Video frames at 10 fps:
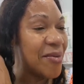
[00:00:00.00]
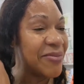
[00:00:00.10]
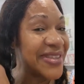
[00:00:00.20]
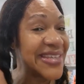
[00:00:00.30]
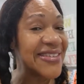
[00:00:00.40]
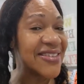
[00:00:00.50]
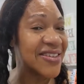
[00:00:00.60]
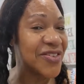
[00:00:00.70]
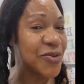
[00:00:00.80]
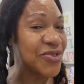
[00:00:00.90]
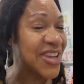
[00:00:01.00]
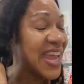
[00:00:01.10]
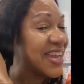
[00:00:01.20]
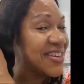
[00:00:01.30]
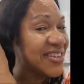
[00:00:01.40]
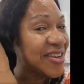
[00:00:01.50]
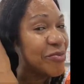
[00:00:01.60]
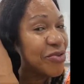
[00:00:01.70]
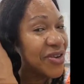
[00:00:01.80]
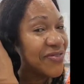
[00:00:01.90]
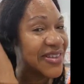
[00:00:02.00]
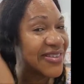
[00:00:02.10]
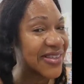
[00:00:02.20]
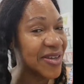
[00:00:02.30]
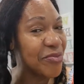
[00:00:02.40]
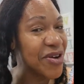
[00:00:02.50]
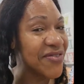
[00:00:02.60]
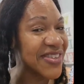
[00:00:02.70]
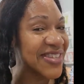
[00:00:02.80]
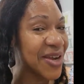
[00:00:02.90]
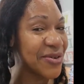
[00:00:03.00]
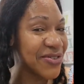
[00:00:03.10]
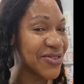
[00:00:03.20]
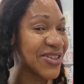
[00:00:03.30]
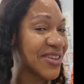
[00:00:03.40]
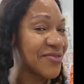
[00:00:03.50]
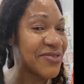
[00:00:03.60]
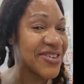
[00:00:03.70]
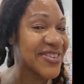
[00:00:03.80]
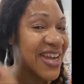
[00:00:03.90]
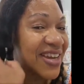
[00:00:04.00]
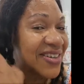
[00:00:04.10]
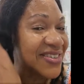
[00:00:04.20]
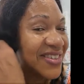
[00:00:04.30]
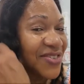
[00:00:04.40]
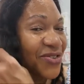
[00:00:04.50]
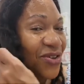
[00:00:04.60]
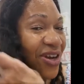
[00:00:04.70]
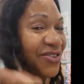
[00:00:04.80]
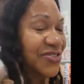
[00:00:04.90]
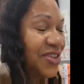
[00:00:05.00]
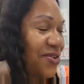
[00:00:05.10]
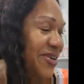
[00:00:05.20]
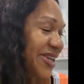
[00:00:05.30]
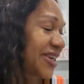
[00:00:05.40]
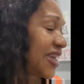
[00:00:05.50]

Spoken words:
distance, which I hadn't done previously. Previously, I was just looking for a stylist to install a sew-in.